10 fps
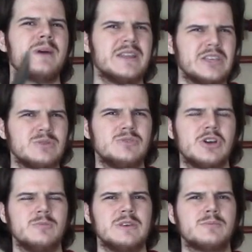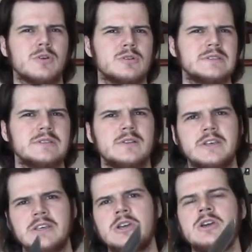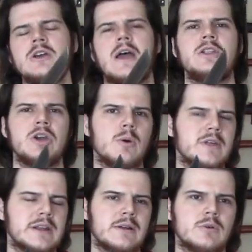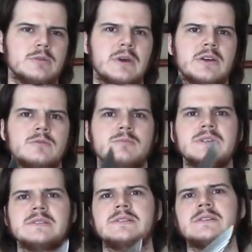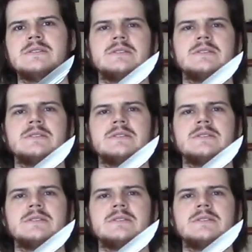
Many of you know me personally and know that I run my own business.